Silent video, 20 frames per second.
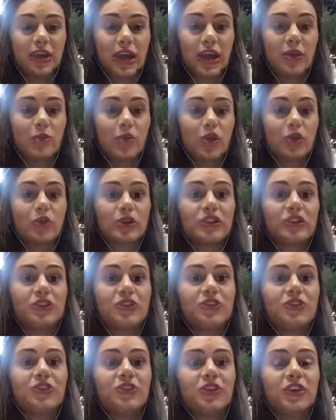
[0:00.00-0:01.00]
already
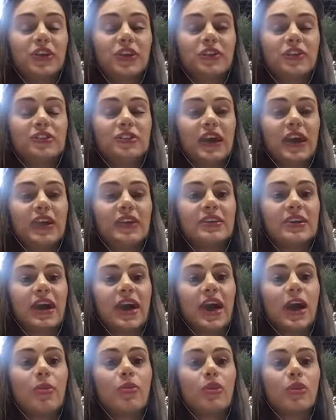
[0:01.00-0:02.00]
filled, and
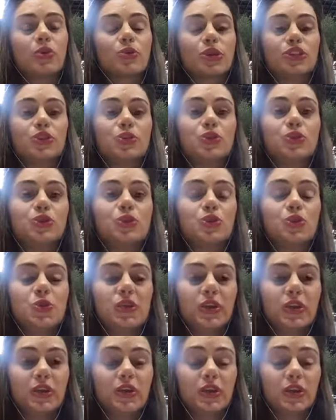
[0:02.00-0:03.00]
I'm already
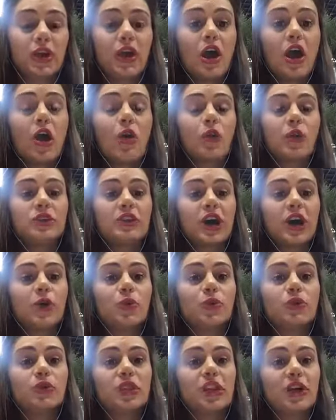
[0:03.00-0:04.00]
doing what I
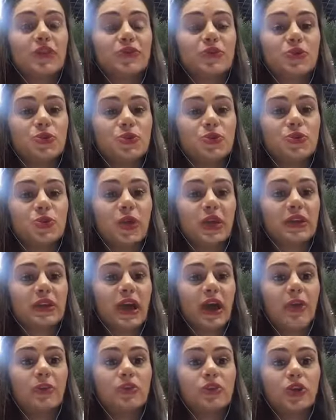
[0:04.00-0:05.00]
would love to do, and
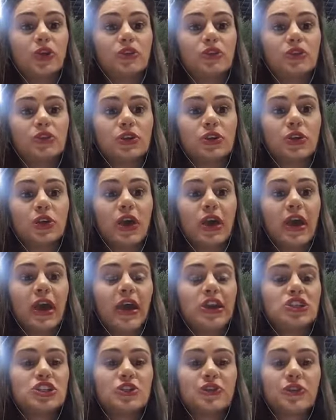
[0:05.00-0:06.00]
I'm not
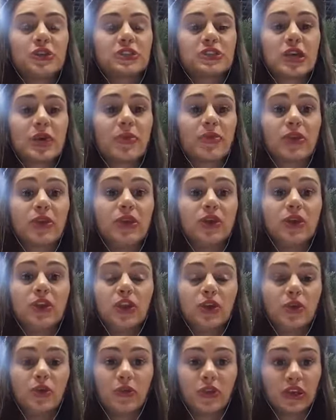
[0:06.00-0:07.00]
achieving something
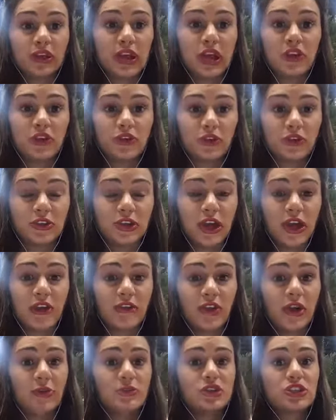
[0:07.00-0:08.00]
new that I don't have.
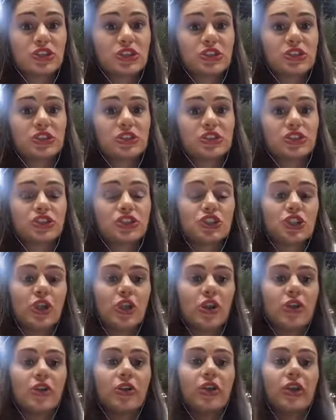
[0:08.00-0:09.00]
I'm just
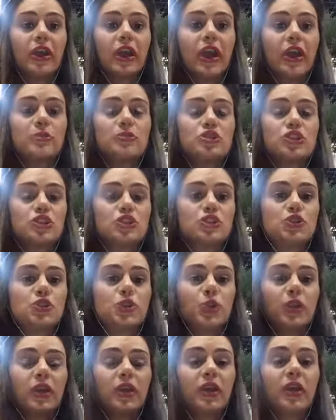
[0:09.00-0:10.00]
sharing, I'm just
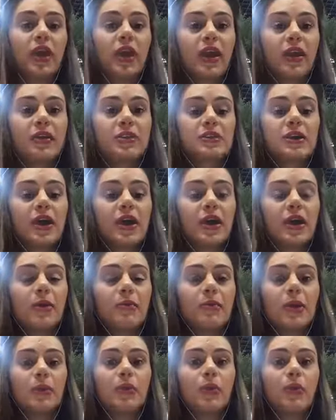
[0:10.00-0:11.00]
doing, and
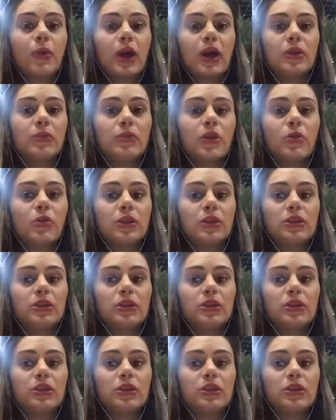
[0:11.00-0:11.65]
maybe one moment